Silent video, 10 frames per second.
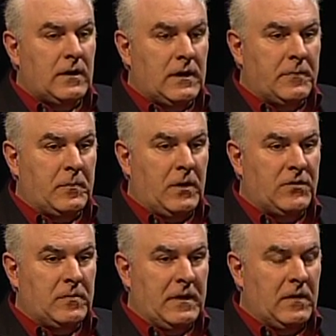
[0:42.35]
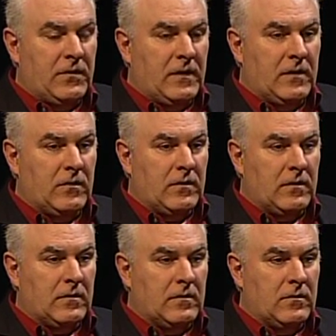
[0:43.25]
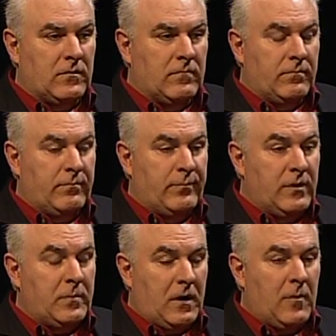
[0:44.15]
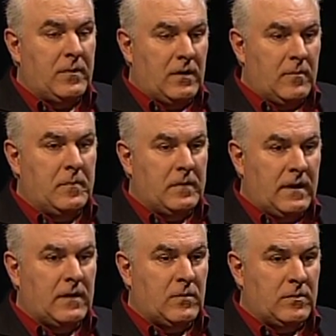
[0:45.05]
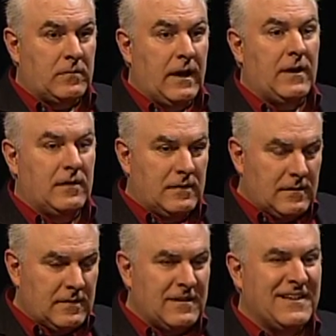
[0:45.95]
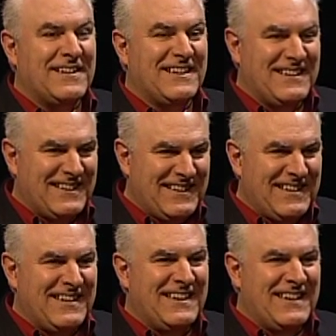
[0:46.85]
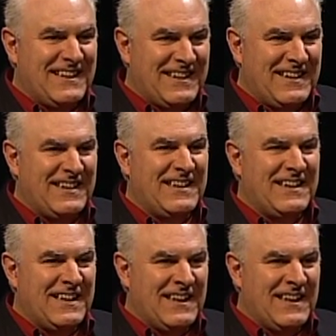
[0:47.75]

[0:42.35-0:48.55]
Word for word: Um, the Boston Marathon uh, is pretty popular. A lot of people like it, which I'm glad. Yeah. yeah. What led up to this work?